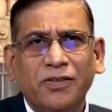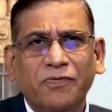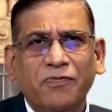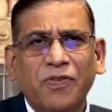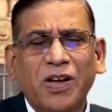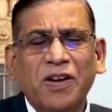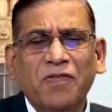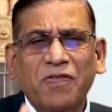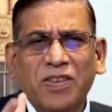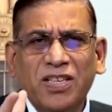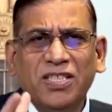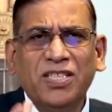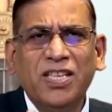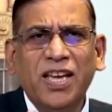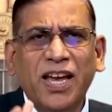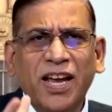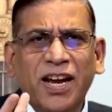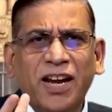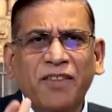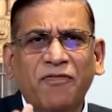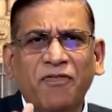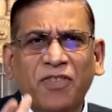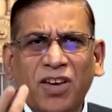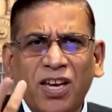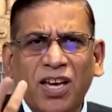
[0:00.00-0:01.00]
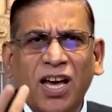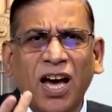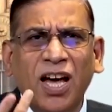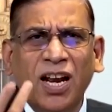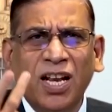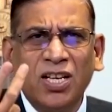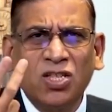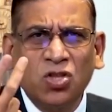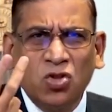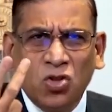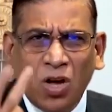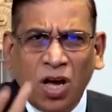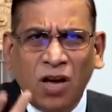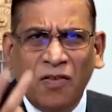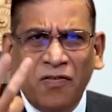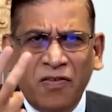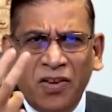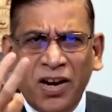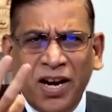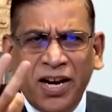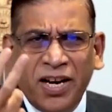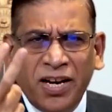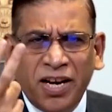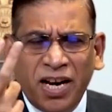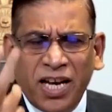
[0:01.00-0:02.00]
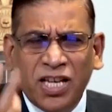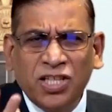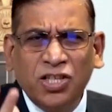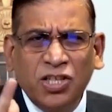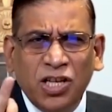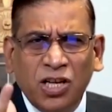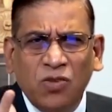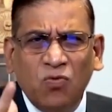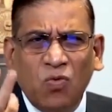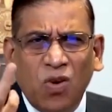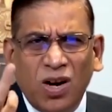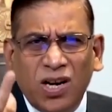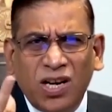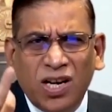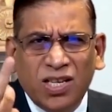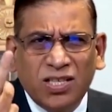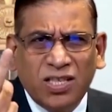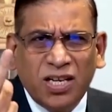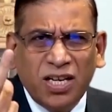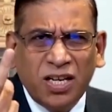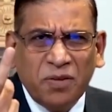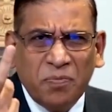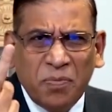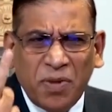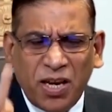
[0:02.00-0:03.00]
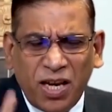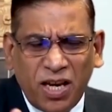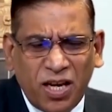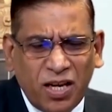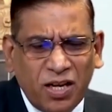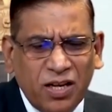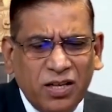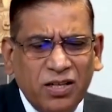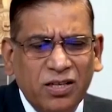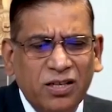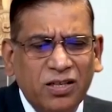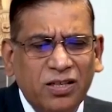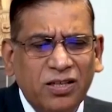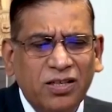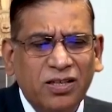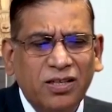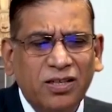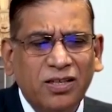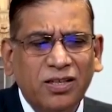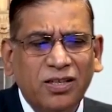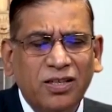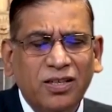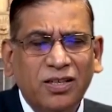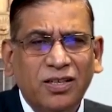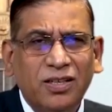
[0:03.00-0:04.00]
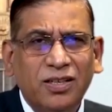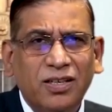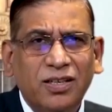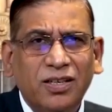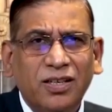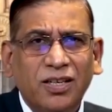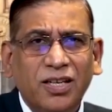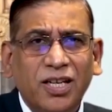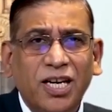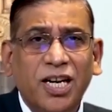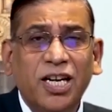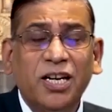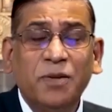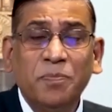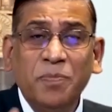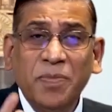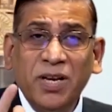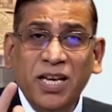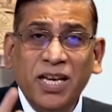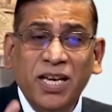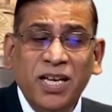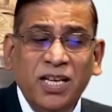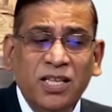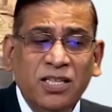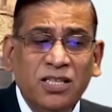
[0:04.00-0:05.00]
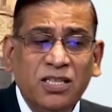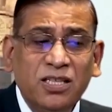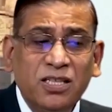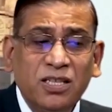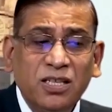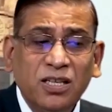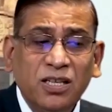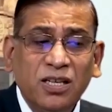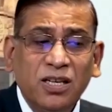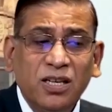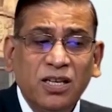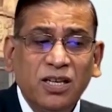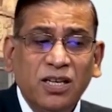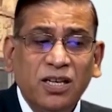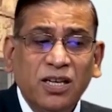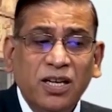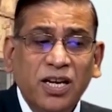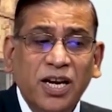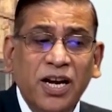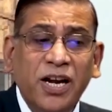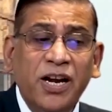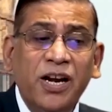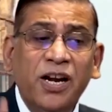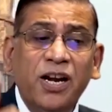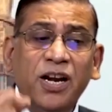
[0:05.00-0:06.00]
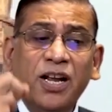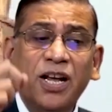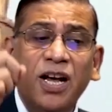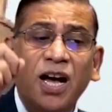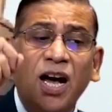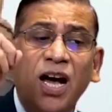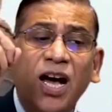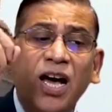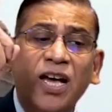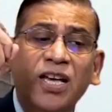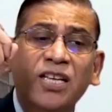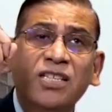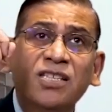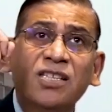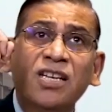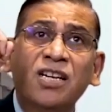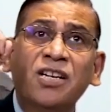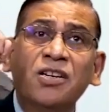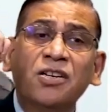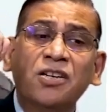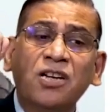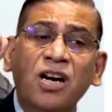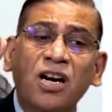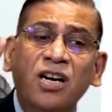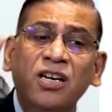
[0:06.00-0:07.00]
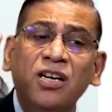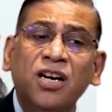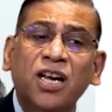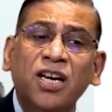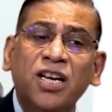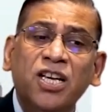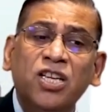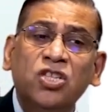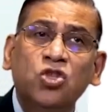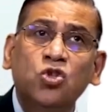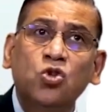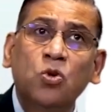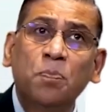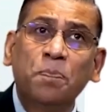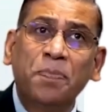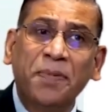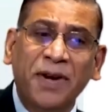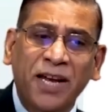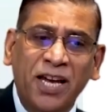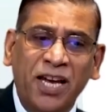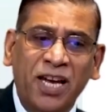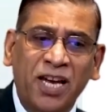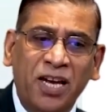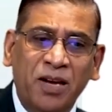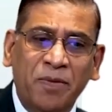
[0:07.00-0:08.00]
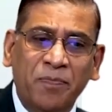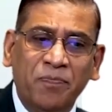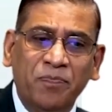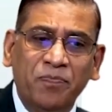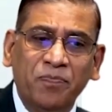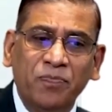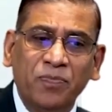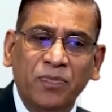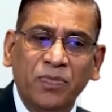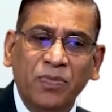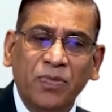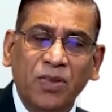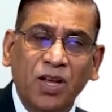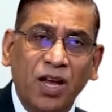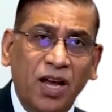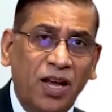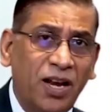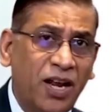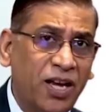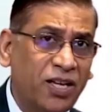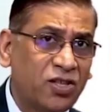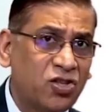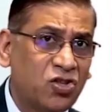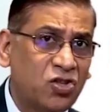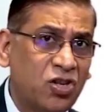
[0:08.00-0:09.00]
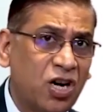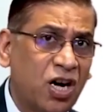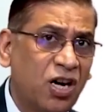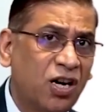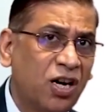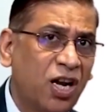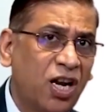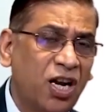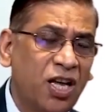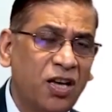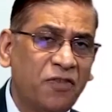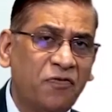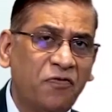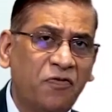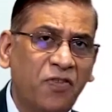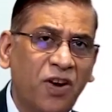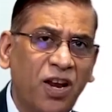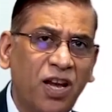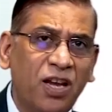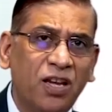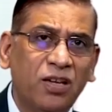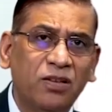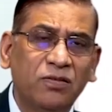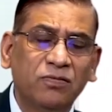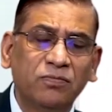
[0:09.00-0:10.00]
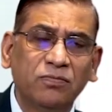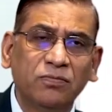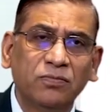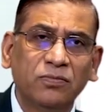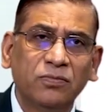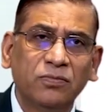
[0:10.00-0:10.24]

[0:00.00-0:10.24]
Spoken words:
When we say we are a sovereign nation, what does it mean? It means India is internally supreme and externally free.